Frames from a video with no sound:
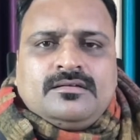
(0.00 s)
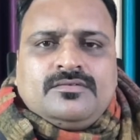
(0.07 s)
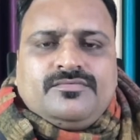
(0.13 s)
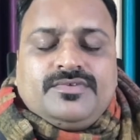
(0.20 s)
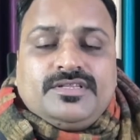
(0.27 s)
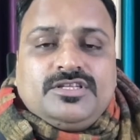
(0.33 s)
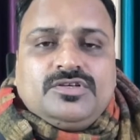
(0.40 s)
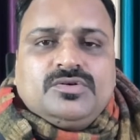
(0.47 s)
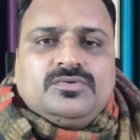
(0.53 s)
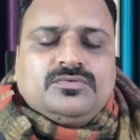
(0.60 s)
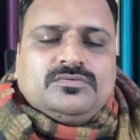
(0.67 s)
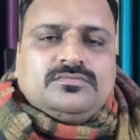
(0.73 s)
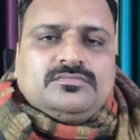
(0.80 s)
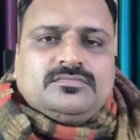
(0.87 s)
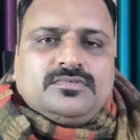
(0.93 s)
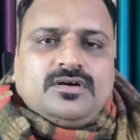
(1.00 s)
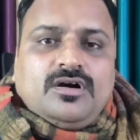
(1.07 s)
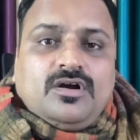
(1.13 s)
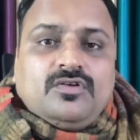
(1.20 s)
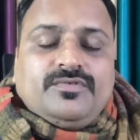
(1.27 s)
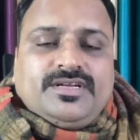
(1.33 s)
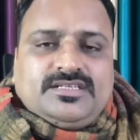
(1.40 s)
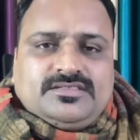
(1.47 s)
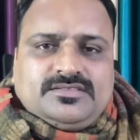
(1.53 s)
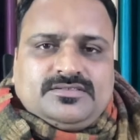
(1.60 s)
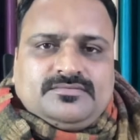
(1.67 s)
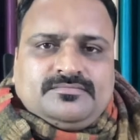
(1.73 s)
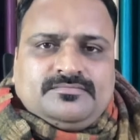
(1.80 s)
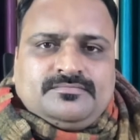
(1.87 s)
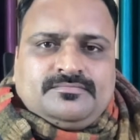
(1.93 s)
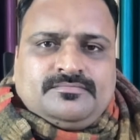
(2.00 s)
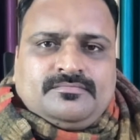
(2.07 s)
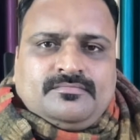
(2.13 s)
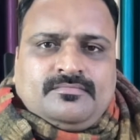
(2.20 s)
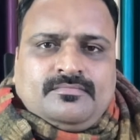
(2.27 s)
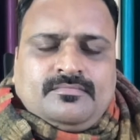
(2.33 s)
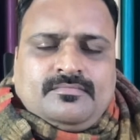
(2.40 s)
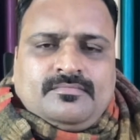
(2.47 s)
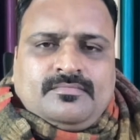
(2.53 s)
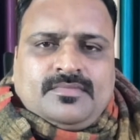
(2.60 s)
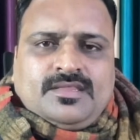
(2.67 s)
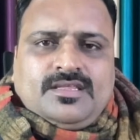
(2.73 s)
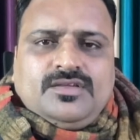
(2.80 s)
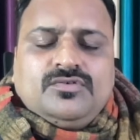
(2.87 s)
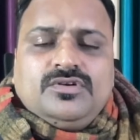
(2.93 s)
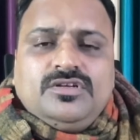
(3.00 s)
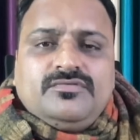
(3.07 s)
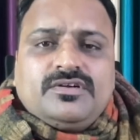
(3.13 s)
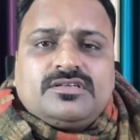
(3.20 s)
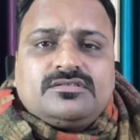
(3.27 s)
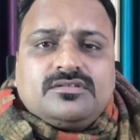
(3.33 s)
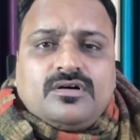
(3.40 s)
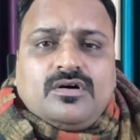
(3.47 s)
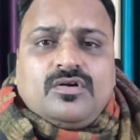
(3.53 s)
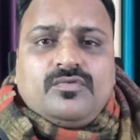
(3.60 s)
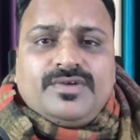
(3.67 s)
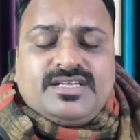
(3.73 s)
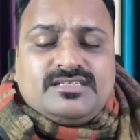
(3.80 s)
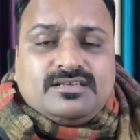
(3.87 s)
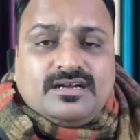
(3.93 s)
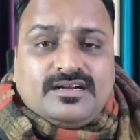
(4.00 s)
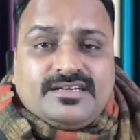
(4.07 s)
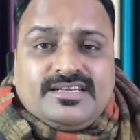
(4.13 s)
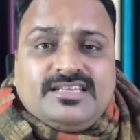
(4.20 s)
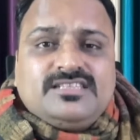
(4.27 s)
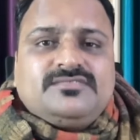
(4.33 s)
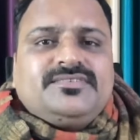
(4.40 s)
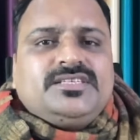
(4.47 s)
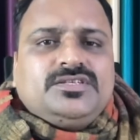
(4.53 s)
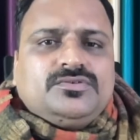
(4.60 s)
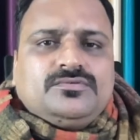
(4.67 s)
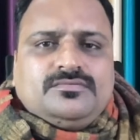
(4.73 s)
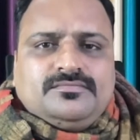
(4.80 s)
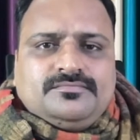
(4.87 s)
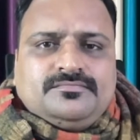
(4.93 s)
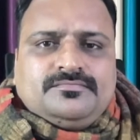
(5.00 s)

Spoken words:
with you always. Universe always agrees with you.